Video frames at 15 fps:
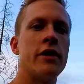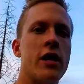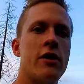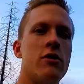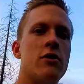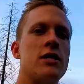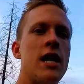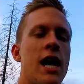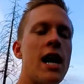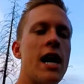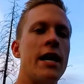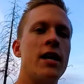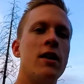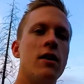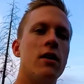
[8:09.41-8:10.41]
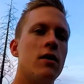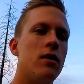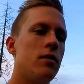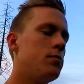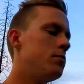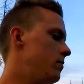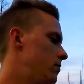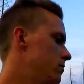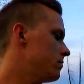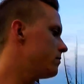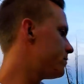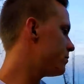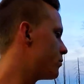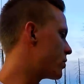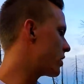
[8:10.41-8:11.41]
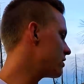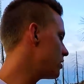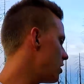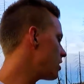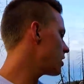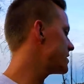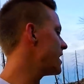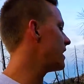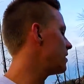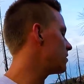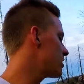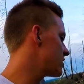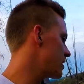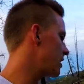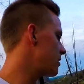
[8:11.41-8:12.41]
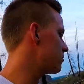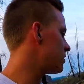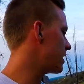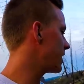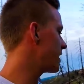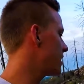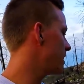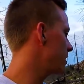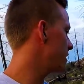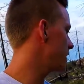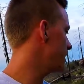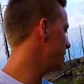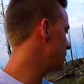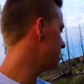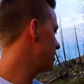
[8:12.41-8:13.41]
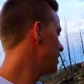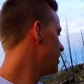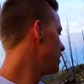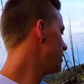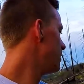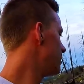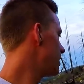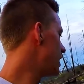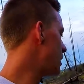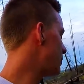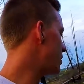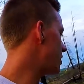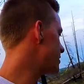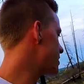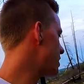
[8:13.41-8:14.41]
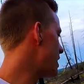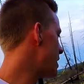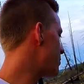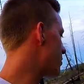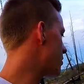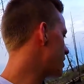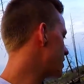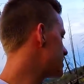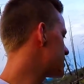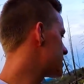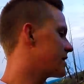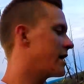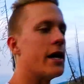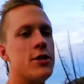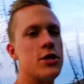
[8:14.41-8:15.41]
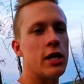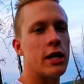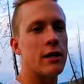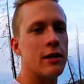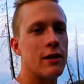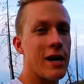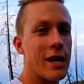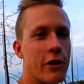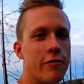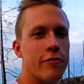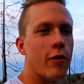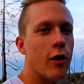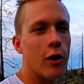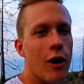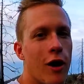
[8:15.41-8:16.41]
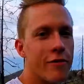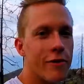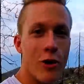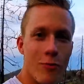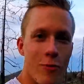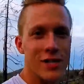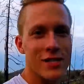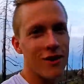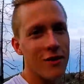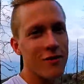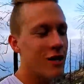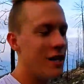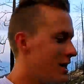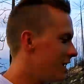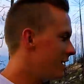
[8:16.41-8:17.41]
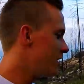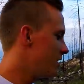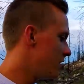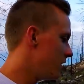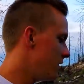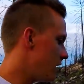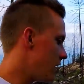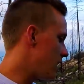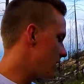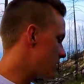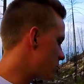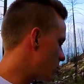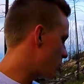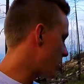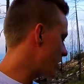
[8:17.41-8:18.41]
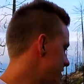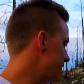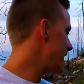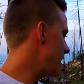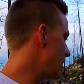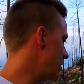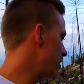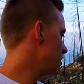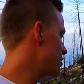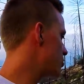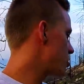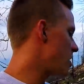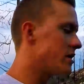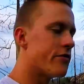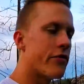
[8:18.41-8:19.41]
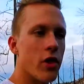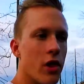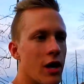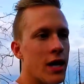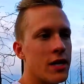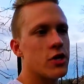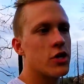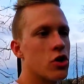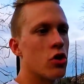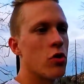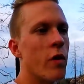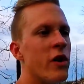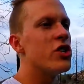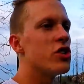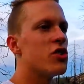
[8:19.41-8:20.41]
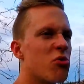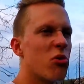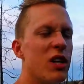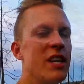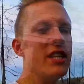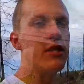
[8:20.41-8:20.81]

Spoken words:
the other side. Bring the log down because I don't like cutting it up on top where it's sketchy and I could fall off and hurt myself. So I bring it down, transfer the lines through, and just really